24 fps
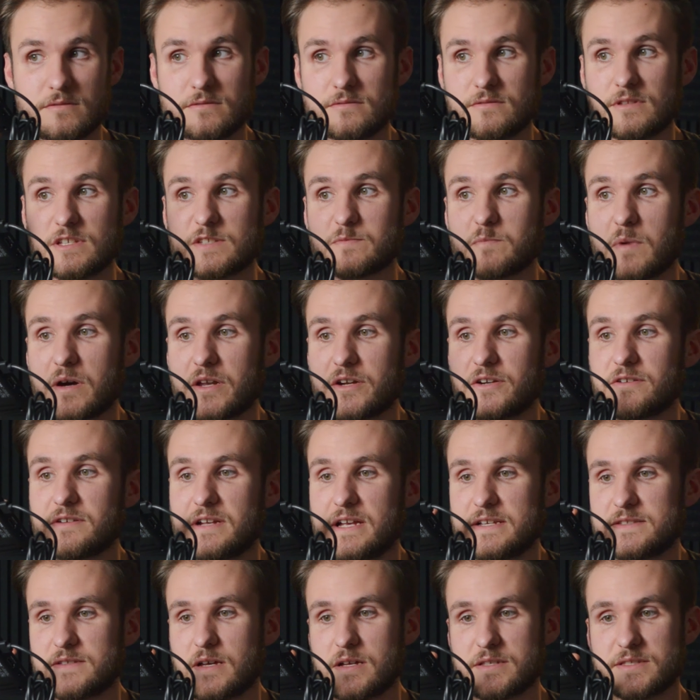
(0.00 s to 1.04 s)
This monitor
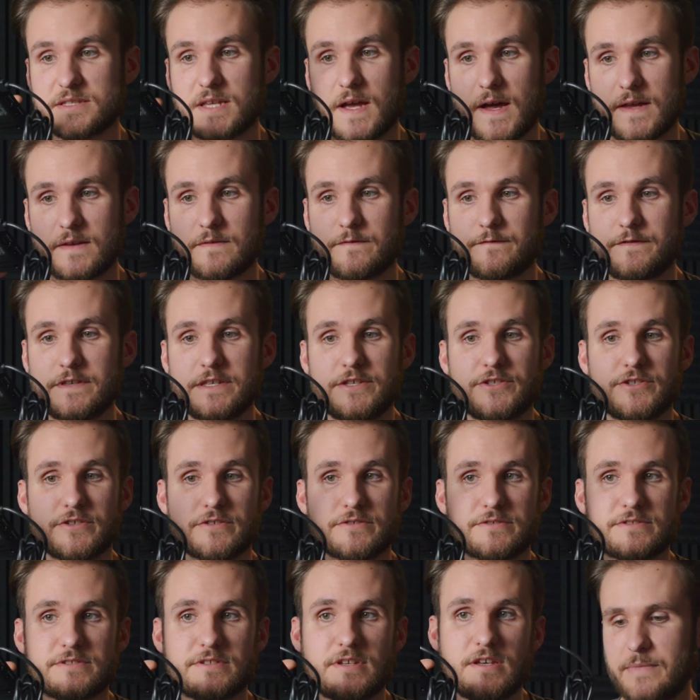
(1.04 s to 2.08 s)
has a ton of
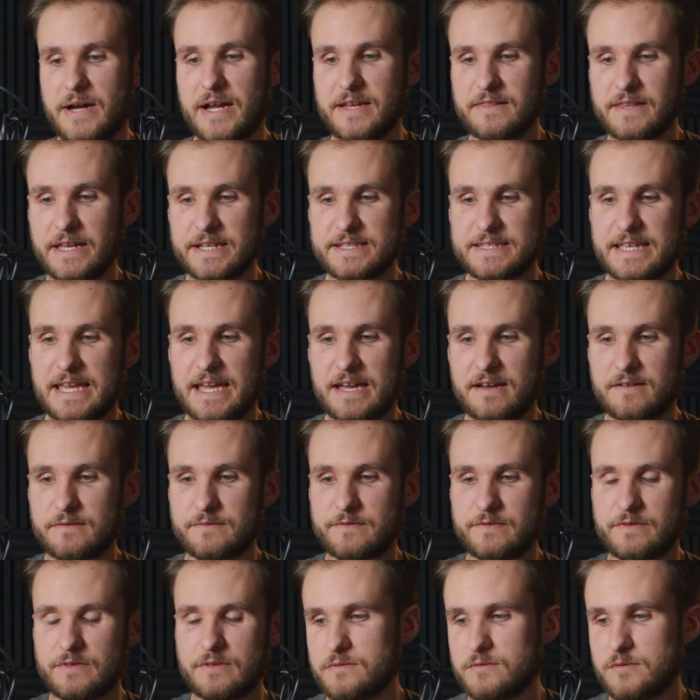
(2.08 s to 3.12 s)
features. I like to have
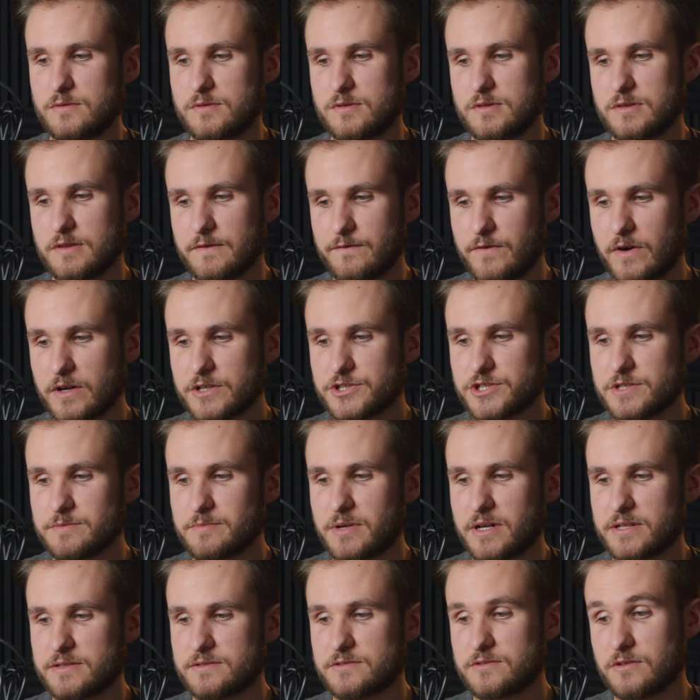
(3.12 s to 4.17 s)
the function
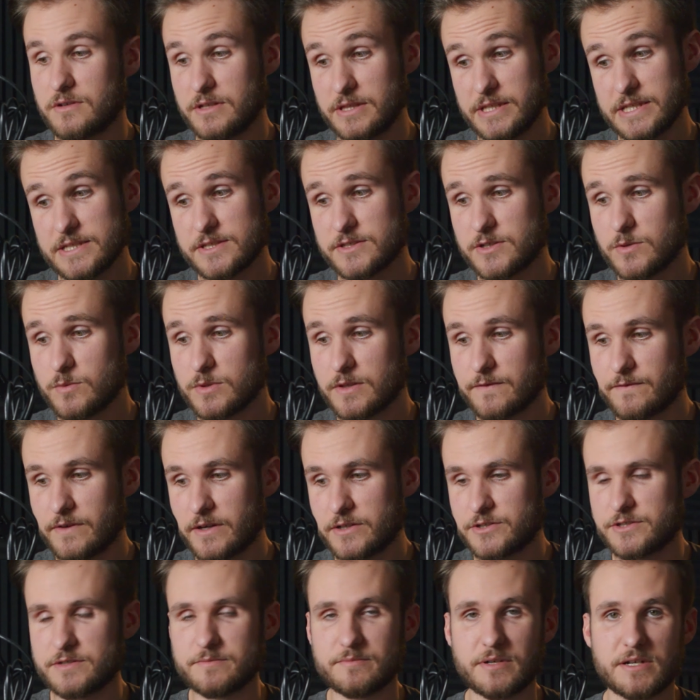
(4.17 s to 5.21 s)
buttons, or at least 2 of the
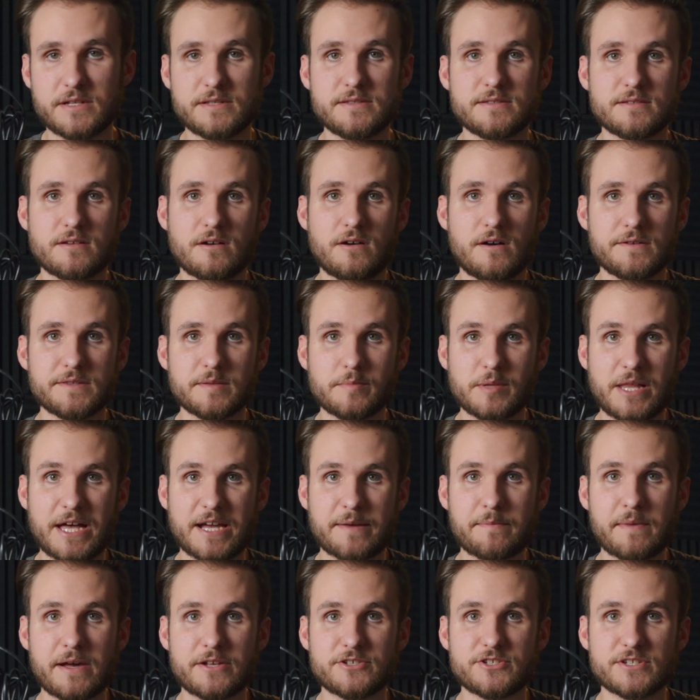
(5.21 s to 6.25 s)
function buttons on the
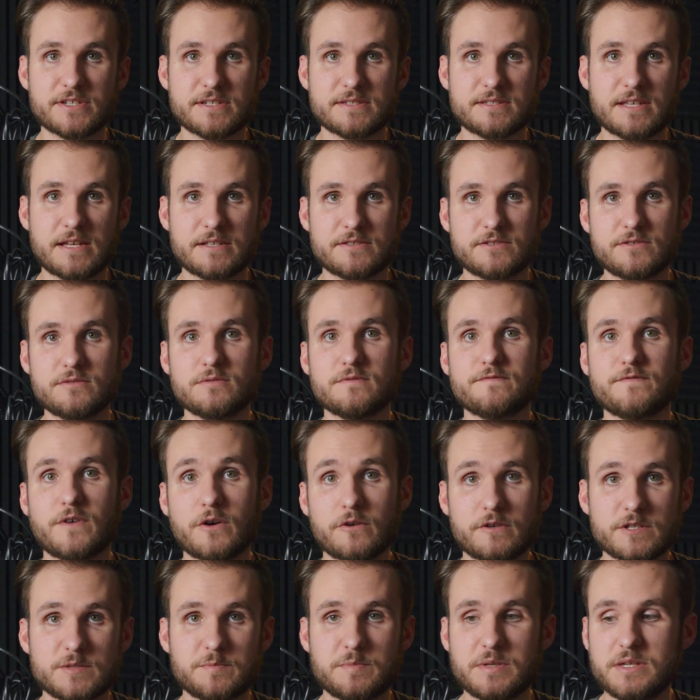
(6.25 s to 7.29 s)
Blackmagic set to
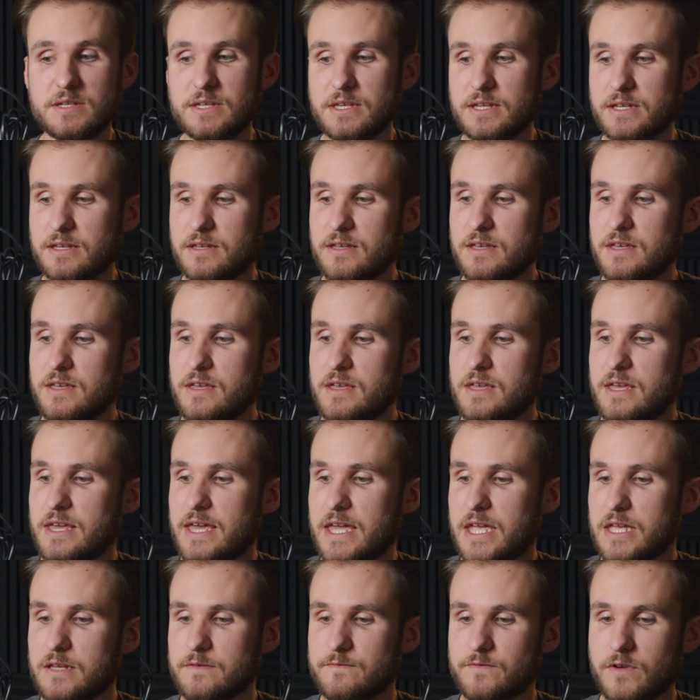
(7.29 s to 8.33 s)
focus peaking
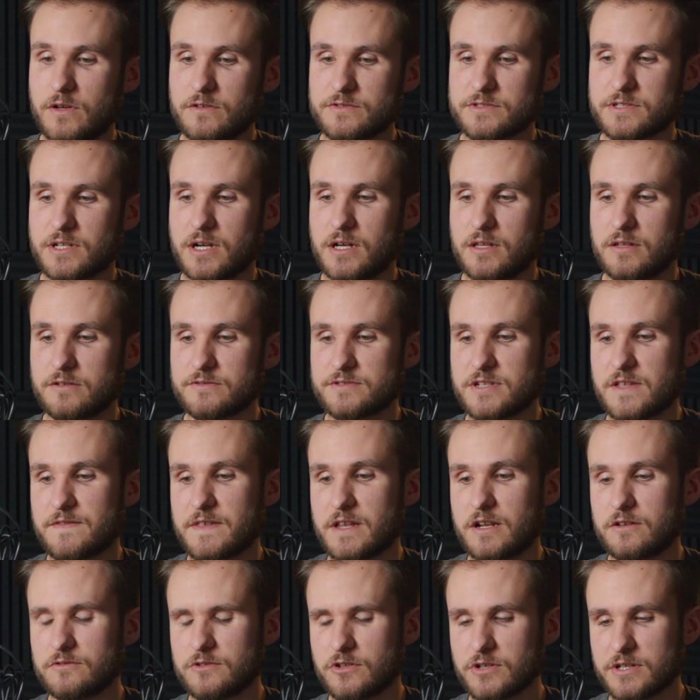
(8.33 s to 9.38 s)
and false colors, and then
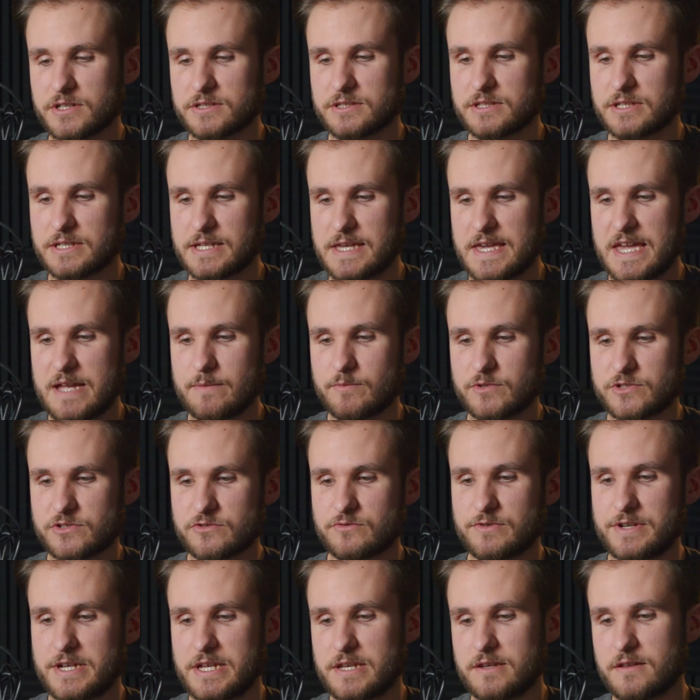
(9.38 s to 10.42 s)
I'll look at the camera
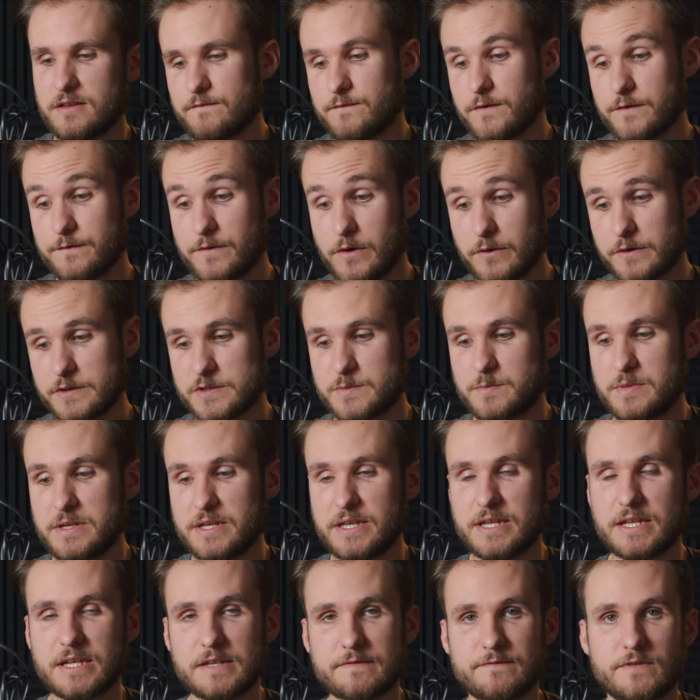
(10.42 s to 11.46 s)
screen for focus
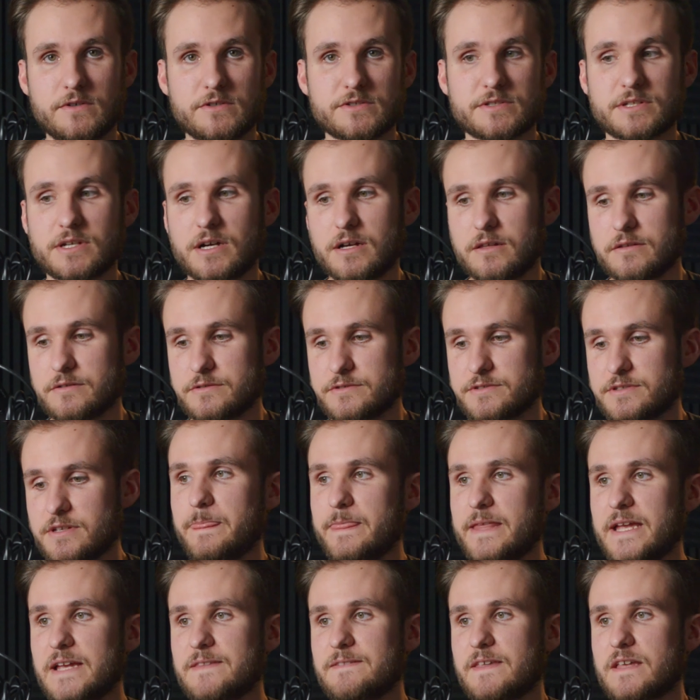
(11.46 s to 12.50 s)
peaking and false colors,
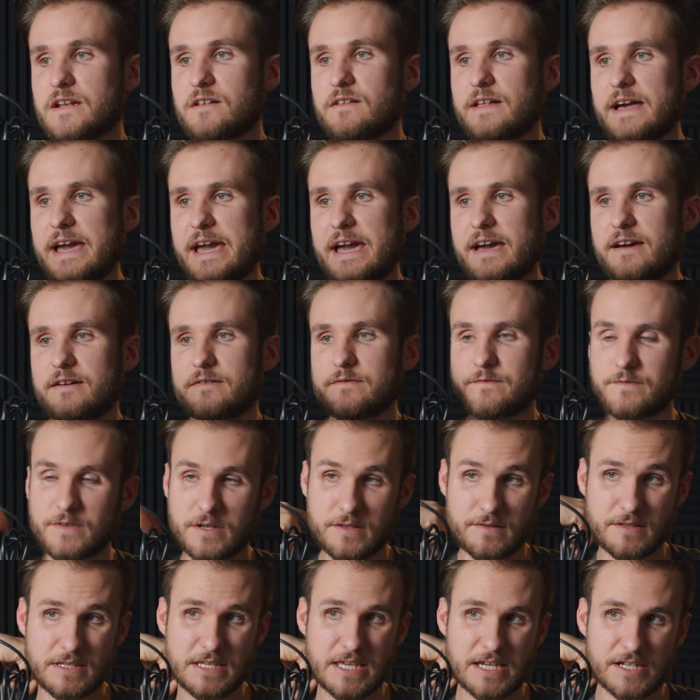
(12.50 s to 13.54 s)
and then I'll have
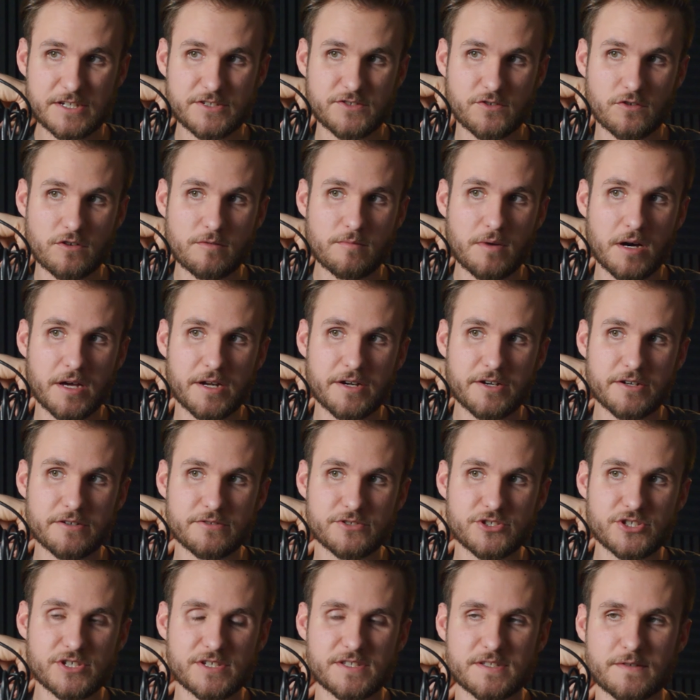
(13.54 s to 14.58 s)
the external monitor
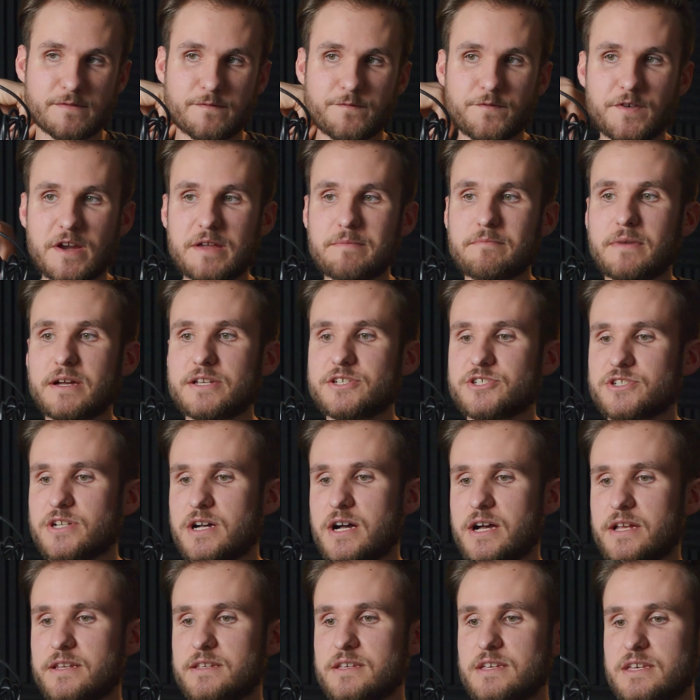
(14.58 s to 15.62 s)
just to frame my
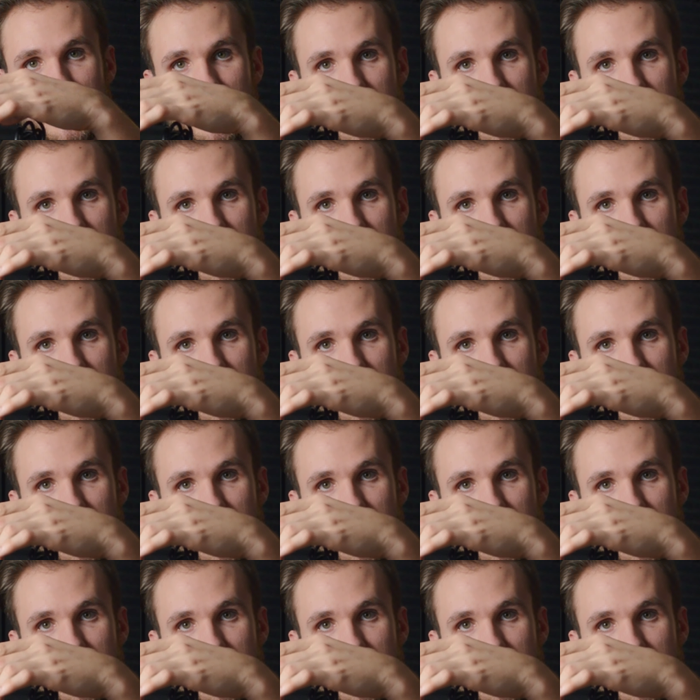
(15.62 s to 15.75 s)
shot.